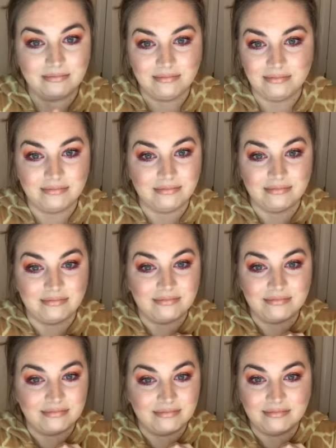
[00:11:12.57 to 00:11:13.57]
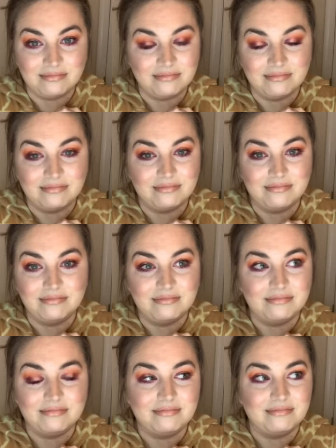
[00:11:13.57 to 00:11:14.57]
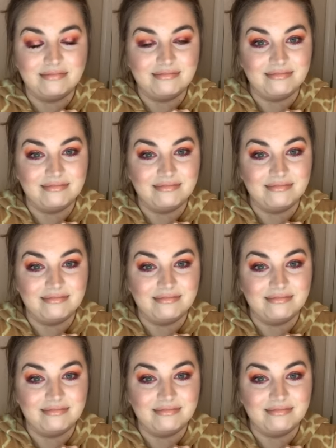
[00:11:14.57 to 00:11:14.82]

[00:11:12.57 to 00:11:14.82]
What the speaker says: [no speech]